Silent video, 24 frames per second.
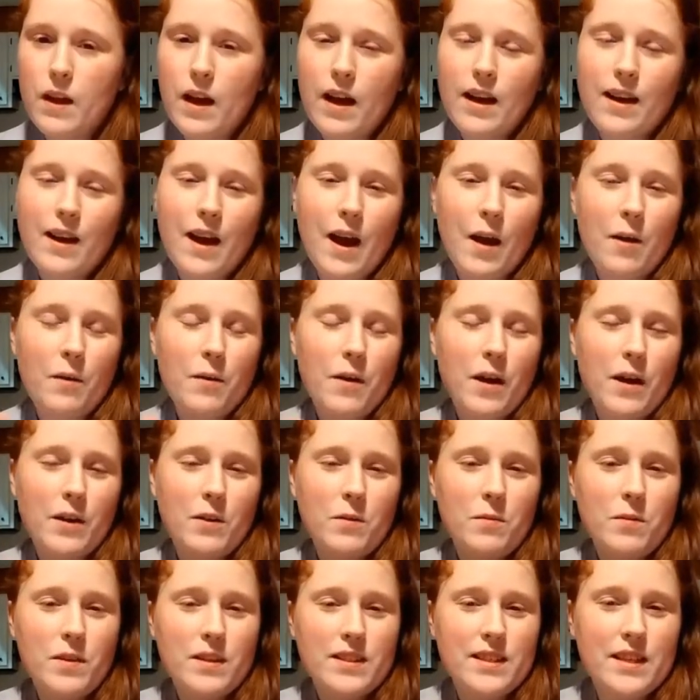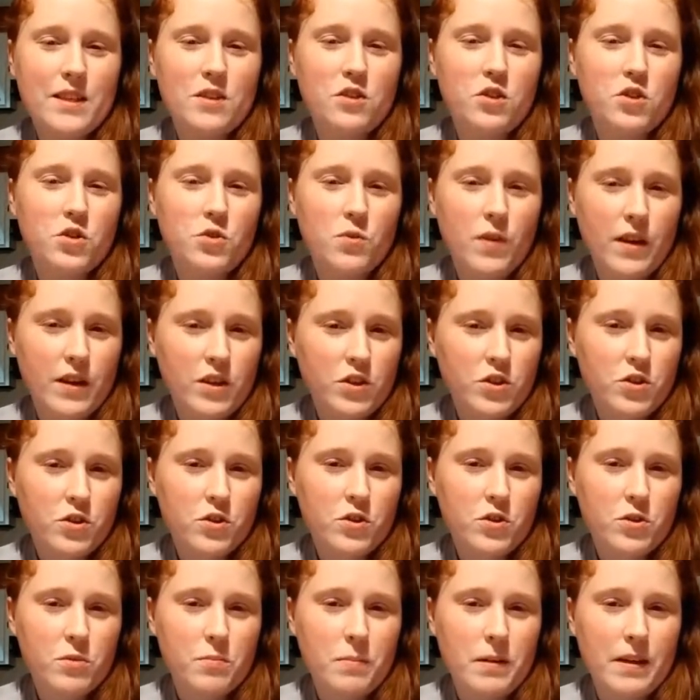I don't want to say
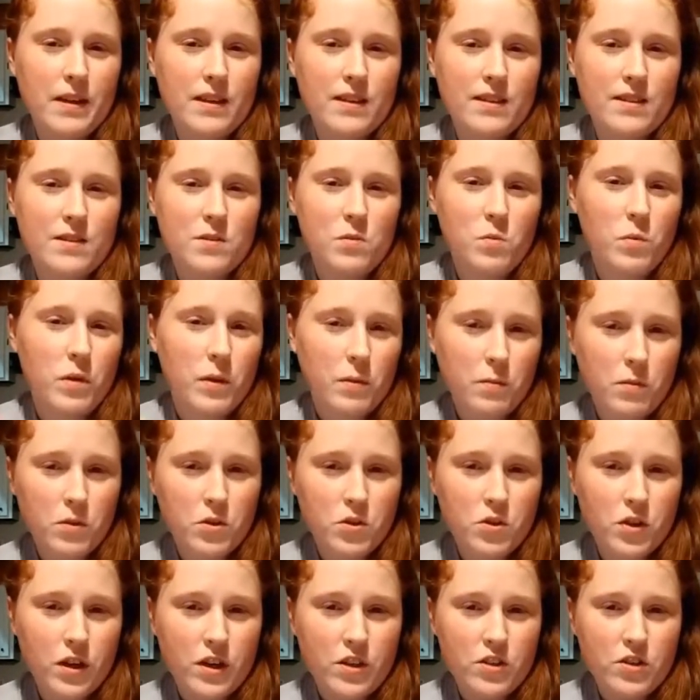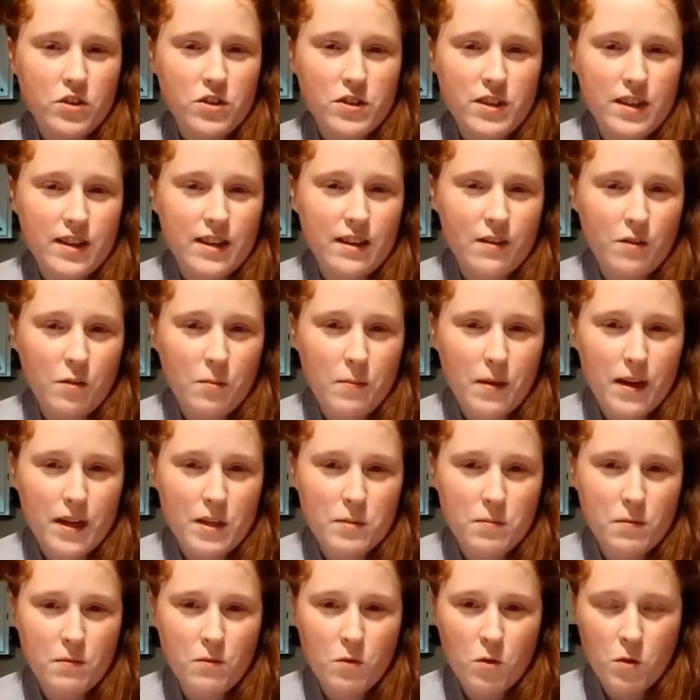strangers, because we were strangers, he'd never met us
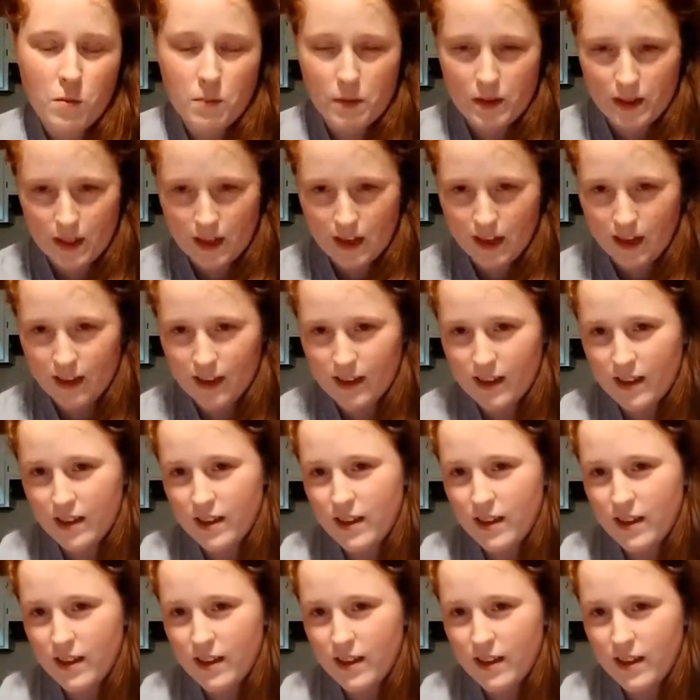before, but, like,